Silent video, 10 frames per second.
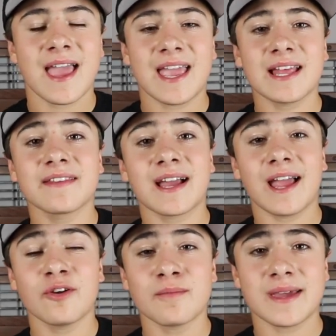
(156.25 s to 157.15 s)
And the
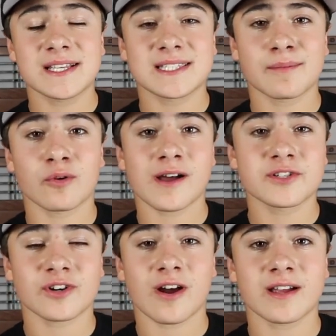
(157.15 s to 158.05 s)
guy who makes them,
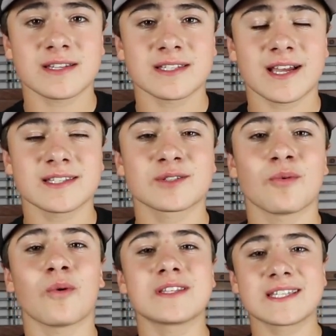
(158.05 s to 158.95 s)
Roger Crockett Designs,
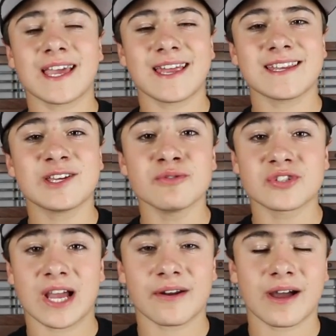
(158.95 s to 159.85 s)
once again, huge
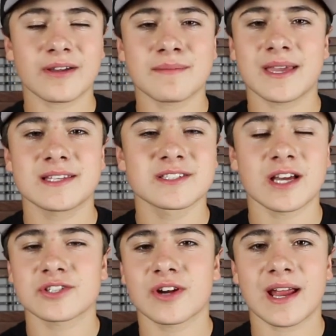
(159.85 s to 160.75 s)
shout out. He makes
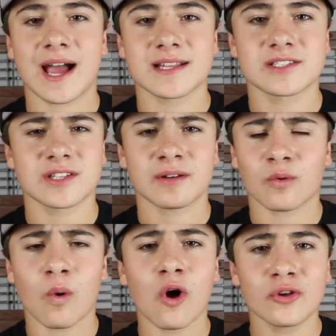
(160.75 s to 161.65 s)
such great hats. The
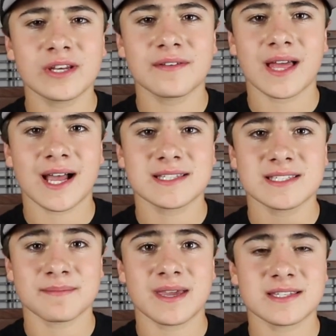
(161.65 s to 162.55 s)
quality of the hats
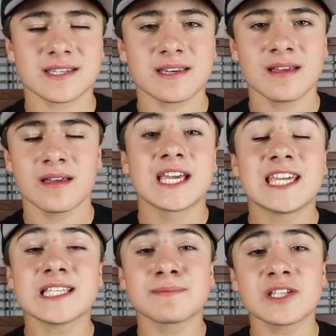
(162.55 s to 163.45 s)
is amazing.
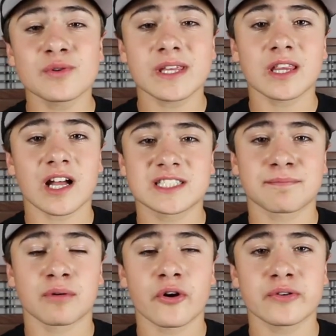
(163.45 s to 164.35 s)
He's been doing lots
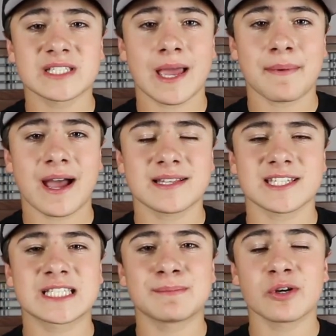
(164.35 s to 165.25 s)
of prototype hats,
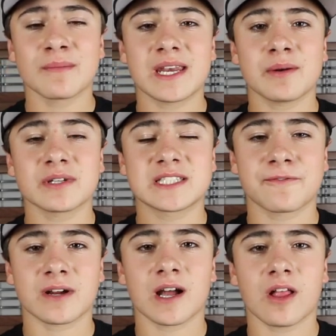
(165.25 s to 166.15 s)
experimenting with
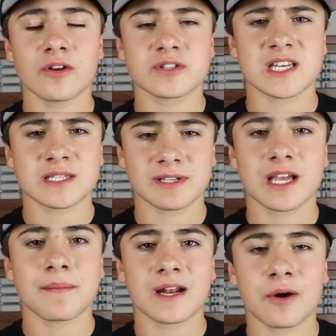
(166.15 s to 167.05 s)
different colors, and he's been
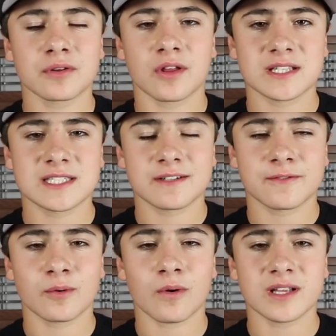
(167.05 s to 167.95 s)
coming out with lots of
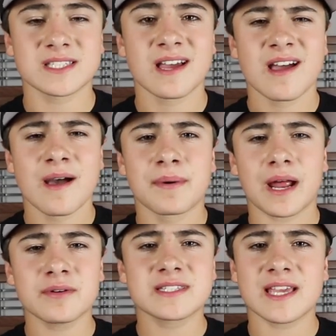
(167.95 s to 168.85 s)
different ones. But
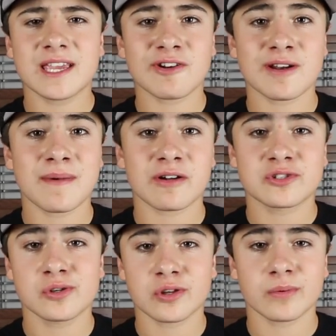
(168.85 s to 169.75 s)
I would say here in about
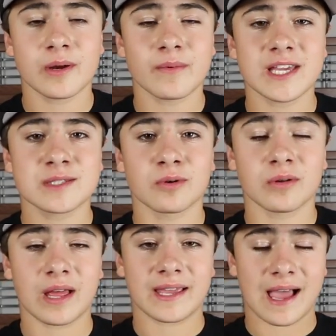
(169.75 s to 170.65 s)
2 to 3 weeks,
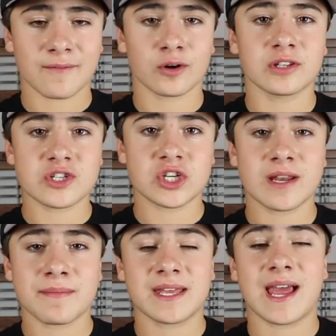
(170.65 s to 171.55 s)
we'll like have our
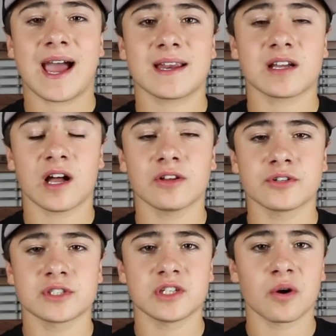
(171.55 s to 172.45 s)
legitimate hat
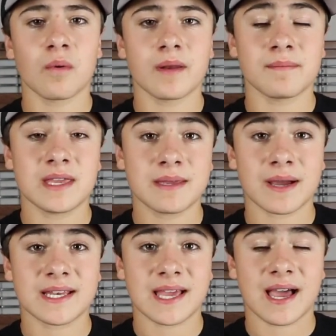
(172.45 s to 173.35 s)
colors, you know, what me,
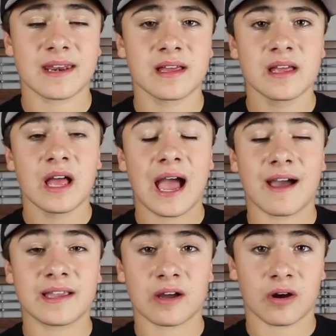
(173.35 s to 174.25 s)
my dad,
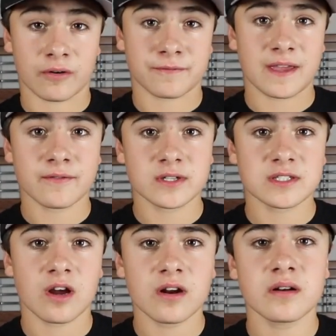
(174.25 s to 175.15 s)
how our
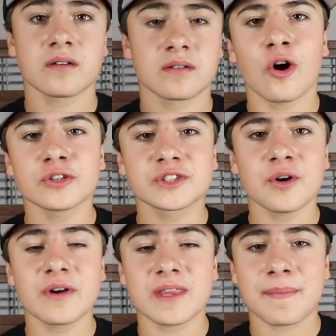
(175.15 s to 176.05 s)
favorites are.
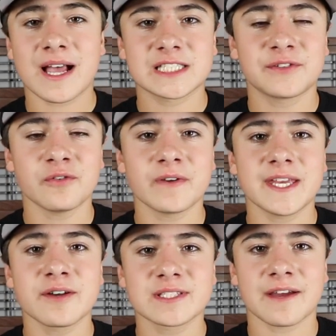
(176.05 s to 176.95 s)
Also, in the past few
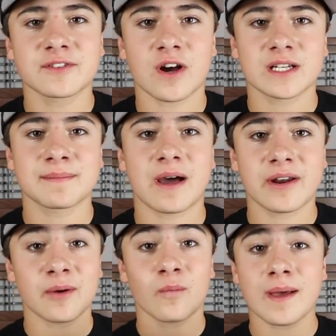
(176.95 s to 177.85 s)
videos, I've talked about
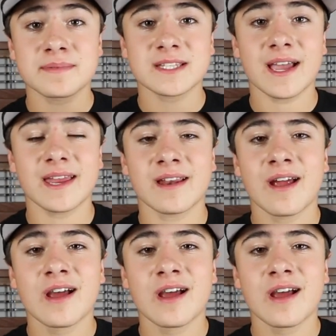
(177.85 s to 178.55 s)
a website.